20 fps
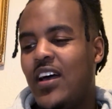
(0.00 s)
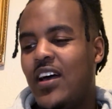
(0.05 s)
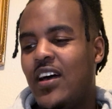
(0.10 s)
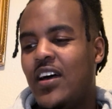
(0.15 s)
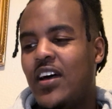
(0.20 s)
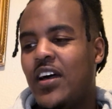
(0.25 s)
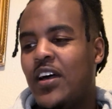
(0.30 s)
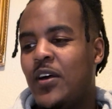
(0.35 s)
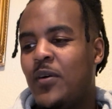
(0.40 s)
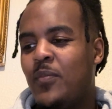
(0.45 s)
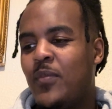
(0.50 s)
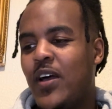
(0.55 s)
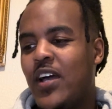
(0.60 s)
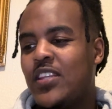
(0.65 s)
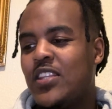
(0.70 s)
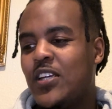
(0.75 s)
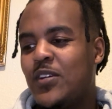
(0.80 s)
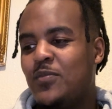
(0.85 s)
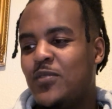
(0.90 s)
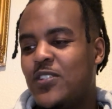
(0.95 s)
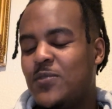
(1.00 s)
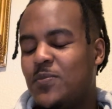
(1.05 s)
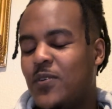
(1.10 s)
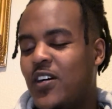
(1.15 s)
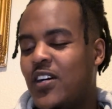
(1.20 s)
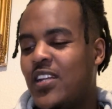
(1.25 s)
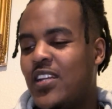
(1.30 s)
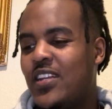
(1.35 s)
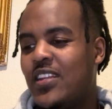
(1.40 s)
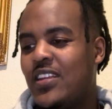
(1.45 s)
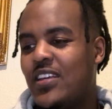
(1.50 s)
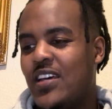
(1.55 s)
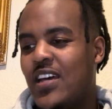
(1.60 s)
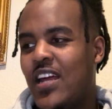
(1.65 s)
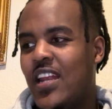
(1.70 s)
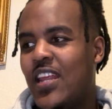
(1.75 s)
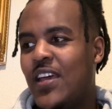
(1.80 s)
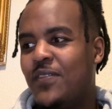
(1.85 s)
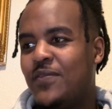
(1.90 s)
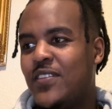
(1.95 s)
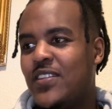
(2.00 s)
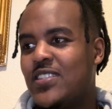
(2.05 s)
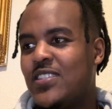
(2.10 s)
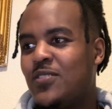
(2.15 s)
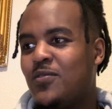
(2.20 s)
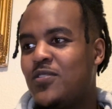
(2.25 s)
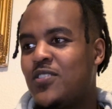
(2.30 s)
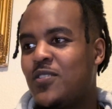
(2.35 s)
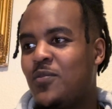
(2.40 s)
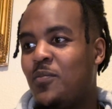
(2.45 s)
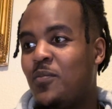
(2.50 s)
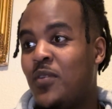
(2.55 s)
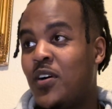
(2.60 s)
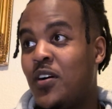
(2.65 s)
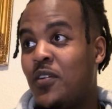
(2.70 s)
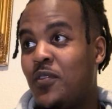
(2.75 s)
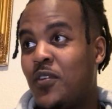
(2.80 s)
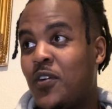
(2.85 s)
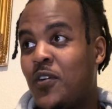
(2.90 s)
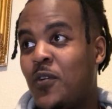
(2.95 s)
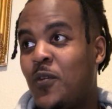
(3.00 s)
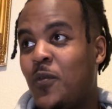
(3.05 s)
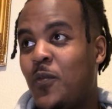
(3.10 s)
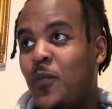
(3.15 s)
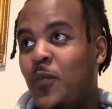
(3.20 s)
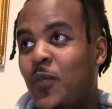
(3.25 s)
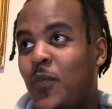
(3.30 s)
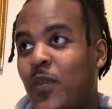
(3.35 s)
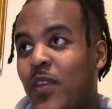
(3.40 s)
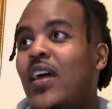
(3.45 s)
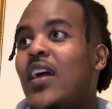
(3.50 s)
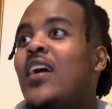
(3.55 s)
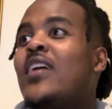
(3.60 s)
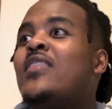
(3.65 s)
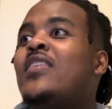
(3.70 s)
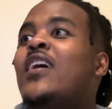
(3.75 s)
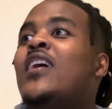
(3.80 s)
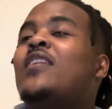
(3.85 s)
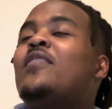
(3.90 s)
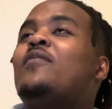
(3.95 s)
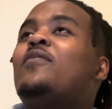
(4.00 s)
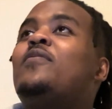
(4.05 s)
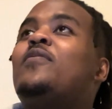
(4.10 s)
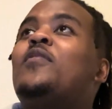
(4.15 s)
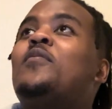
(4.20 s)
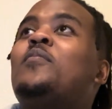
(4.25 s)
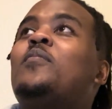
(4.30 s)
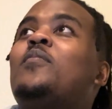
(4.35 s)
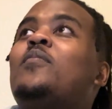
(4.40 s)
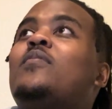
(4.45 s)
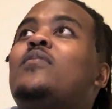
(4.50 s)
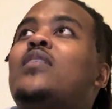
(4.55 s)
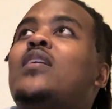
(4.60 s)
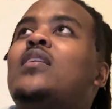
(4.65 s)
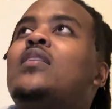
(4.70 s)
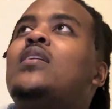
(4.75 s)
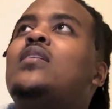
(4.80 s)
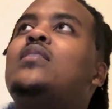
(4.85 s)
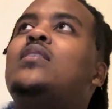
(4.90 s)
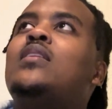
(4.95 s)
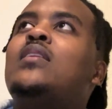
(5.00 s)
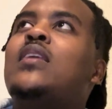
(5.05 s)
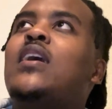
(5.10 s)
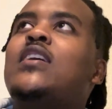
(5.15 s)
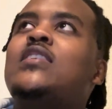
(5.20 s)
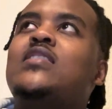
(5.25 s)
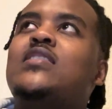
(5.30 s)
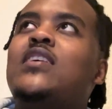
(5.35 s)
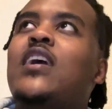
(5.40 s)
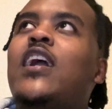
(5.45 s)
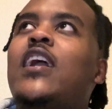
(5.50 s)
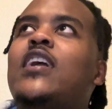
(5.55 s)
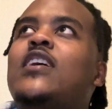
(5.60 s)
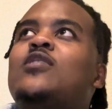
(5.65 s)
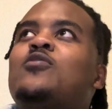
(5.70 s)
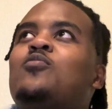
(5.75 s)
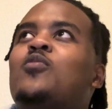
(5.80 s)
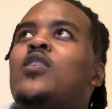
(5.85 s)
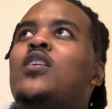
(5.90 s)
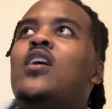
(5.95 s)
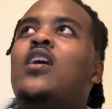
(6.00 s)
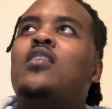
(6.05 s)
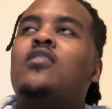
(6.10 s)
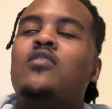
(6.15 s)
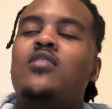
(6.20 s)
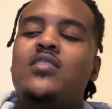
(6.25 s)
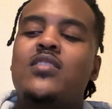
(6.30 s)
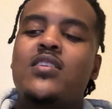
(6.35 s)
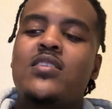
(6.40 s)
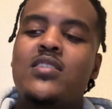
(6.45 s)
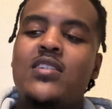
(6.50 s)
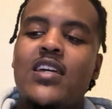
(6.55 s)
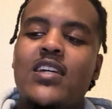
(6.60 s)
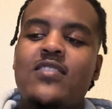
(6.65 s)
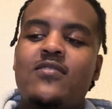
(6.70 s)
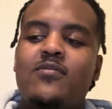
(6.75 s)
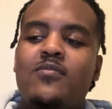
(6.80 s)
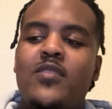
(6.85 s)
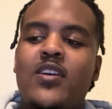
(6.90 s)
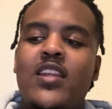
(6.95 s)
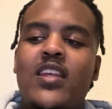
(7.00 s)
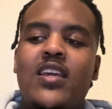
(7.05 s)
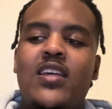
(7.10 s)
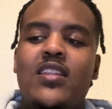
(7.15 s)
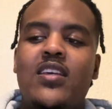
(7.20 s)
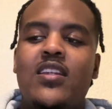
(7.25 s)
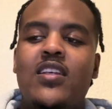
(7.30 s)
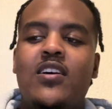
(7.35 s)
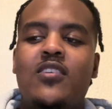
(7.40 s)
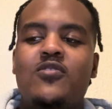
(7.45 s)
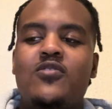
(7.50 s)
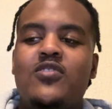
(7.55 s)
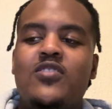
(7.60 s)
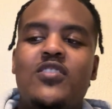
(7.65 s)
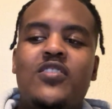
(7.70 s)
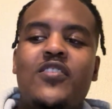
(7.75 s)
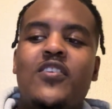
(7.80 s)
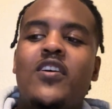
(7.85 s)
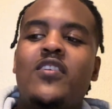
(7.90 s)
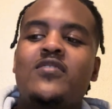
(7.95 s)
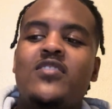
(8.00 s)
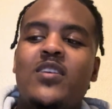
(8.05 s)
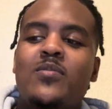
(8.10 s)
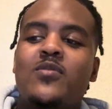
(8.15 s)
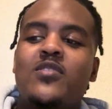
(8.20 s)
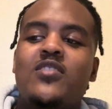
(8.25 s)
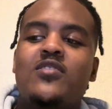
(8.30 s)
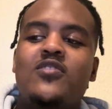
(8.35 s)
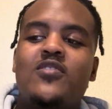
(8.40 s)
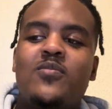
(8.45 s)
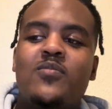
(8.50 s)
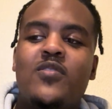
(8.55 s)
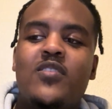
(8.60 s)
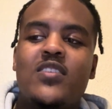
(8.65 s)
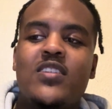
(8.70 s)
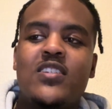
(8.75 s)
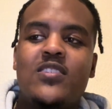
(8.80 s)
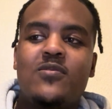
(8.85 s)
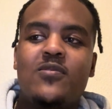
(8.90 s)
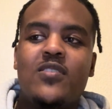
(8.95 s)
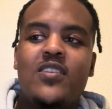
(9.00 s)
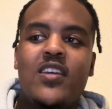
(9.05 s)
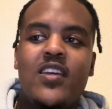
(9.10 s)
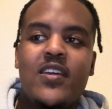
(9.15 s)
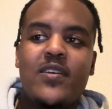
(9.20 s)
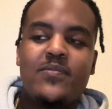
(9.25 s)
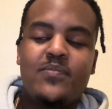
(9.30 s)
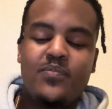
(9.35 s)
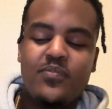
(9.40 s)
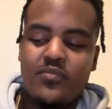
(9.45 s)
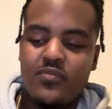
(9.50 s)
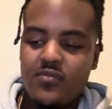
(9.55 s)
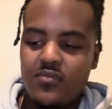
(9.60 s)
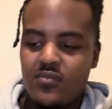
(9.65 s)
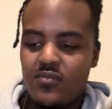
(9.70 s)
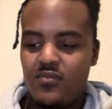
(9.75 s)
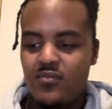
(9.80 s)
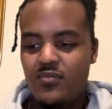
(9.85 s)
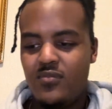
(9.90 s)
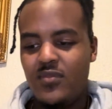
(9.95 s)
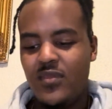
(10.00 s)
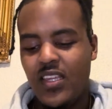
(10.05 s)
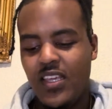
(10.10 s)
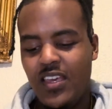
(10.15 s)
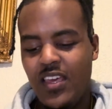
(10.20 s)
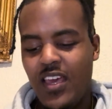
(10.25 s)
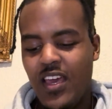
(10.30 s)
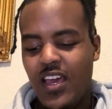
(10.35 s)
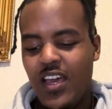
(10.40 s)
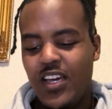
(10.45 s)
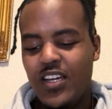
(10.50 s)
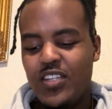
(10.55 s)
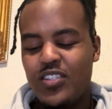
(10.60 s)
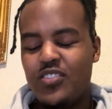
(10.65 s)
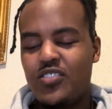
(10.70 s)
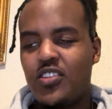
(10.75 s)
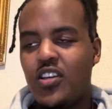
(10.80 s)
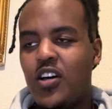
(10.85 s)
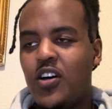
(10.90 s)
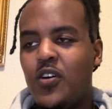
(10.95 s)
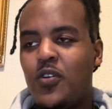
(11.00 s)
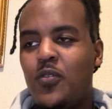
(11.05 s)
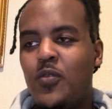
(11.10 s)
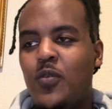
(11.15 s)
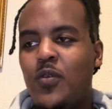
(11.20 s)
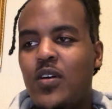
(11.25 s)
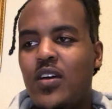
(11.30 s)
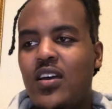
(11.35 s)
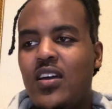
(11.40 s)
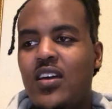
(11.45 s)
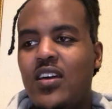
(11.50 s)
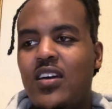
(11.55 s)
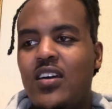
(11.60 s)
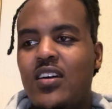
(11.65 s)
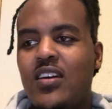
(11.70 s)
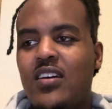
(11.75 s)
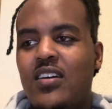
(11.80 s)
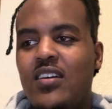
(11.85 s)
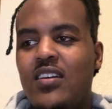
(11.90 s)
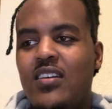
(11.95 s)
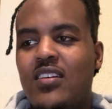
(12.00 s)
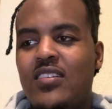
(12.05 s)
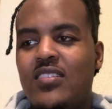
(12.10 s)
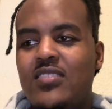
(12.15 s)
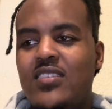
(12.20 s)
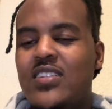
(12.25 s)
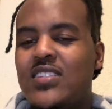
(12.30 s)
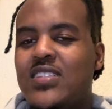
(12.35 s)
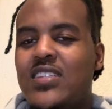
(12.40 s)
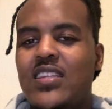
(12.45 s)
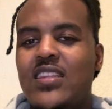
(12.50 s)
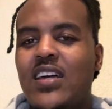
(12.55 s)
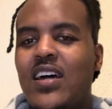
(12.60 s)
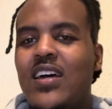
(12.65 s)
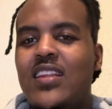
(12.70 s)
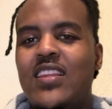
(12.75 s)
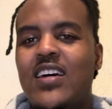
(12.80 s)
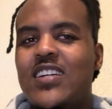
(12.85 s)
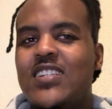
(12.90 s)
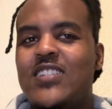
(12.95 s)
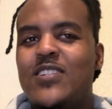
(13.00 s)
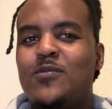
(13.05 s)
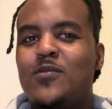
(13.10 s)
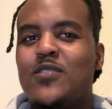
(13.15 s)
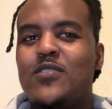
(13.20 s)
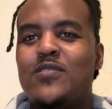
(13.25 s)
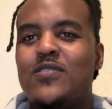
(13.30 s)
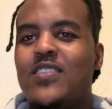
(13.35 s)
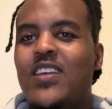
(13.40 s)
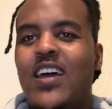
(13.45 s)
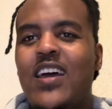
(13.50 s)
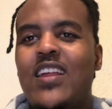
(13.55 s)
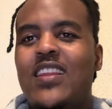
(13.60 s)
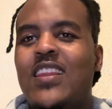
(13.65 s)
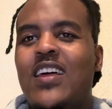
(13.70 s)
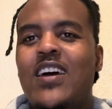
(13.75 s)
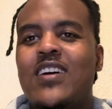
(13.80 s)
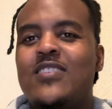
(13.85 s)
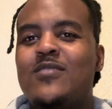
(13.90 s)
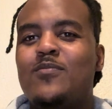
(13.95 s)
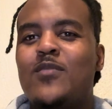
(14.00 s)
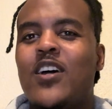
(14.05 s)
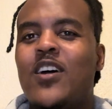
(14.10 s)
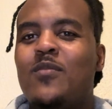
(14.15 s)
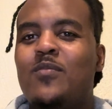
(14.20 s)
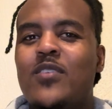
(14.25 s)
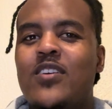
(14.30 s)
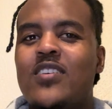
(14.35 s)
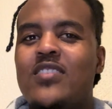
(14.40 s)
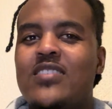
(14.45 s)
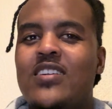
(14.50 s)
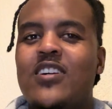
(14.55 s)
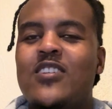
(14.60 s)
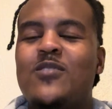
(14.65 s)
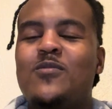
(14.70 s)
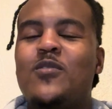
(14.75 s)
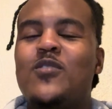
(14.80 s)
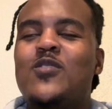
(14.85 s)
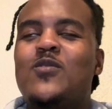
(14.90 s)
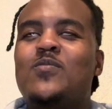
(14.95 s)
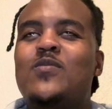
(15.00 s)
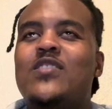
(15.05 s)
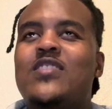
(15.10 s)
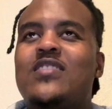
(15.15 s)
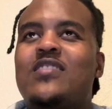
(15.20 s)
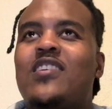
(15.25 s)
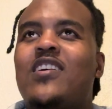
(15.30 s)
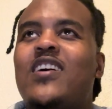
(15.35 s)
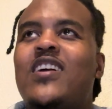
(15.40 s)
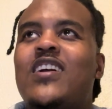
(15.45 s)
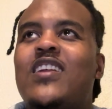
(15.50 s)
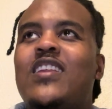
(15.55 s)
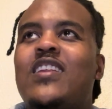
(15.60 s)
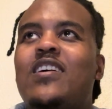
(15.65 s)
I didn't respond. I left it till tomorrow. And then the next day is when I got the text from Benny, and then I was able to jump on this one here. So, You see, that shit was that's mad because I was supposed to be starting